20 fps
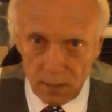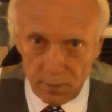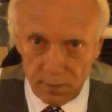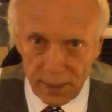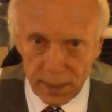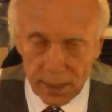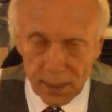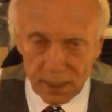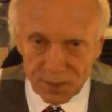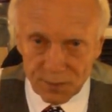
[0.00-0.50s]

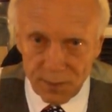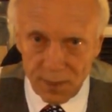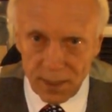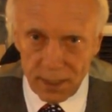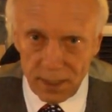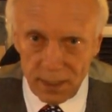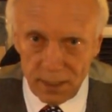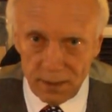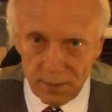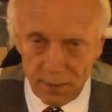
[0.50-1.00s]
Because
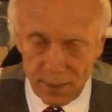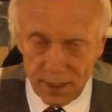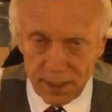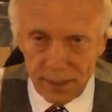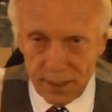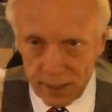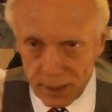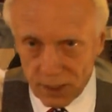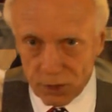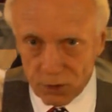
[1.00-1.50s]
money, the
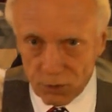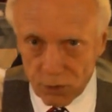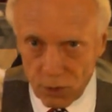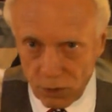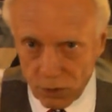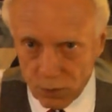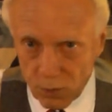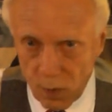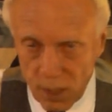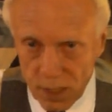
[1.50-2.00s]
money that
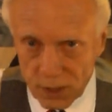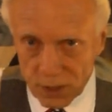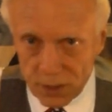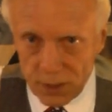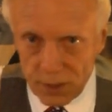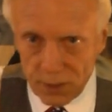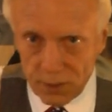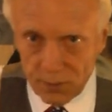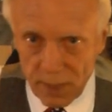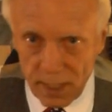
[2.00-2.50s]
controls
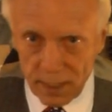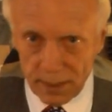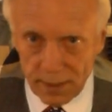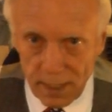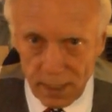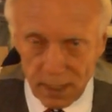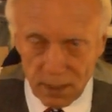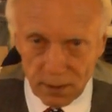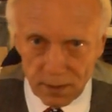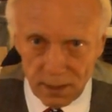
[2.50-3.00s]
Washington right
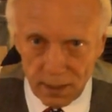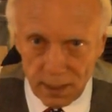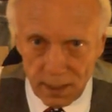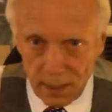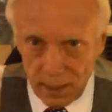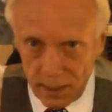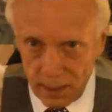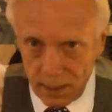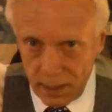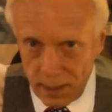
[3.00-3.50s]
now,
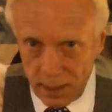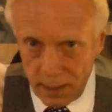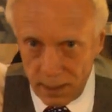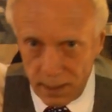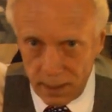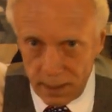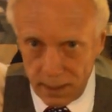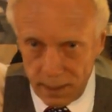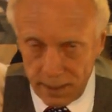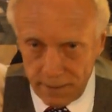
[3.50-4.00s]

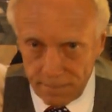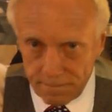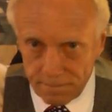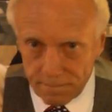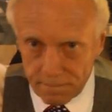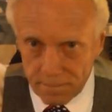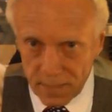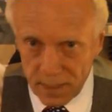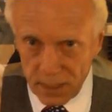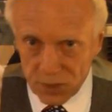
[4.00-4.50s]

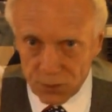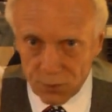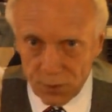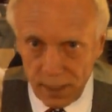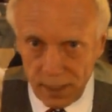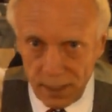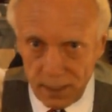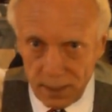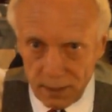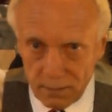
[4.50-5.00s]
is
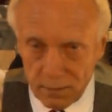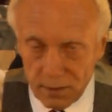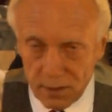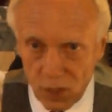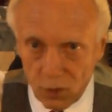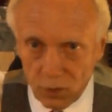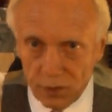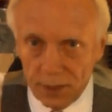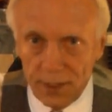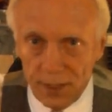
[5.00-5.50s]
really
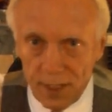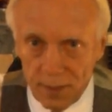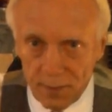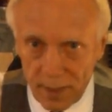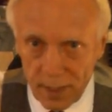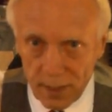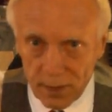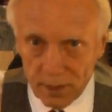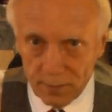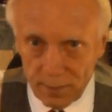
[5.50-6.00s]
only the
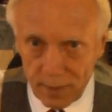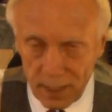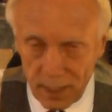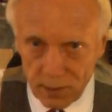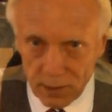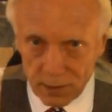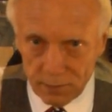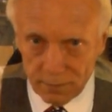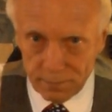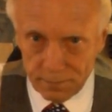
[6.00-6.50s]
apparent
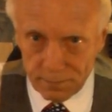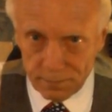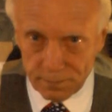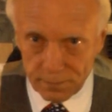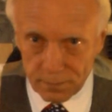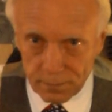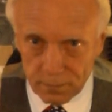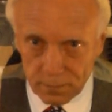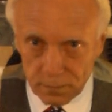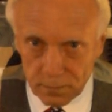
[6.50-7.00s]
power.
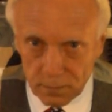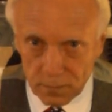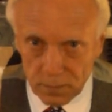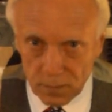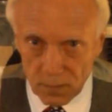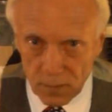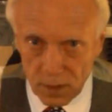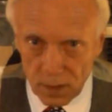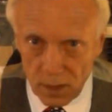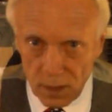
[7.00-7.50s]

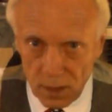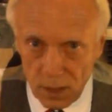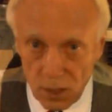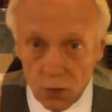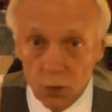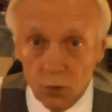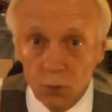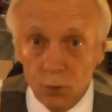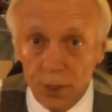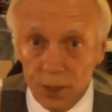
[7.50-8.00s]

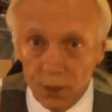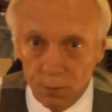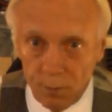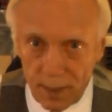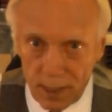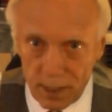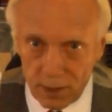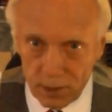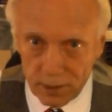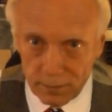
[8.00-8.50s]
The real
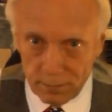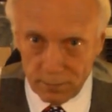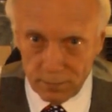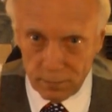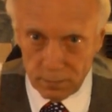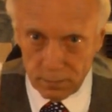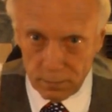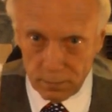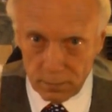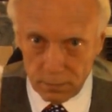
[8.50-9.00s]
power
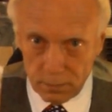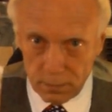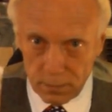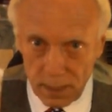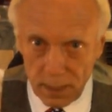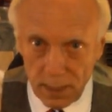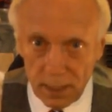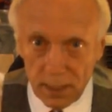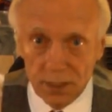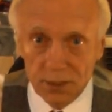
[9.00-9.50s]

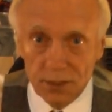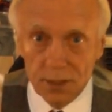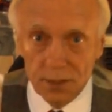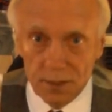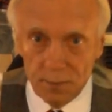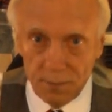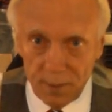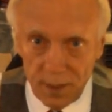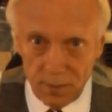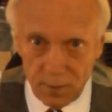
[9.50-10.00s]
is in
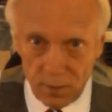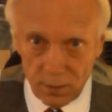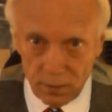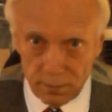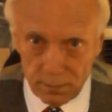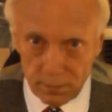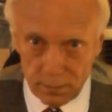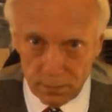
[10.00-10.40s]
the people.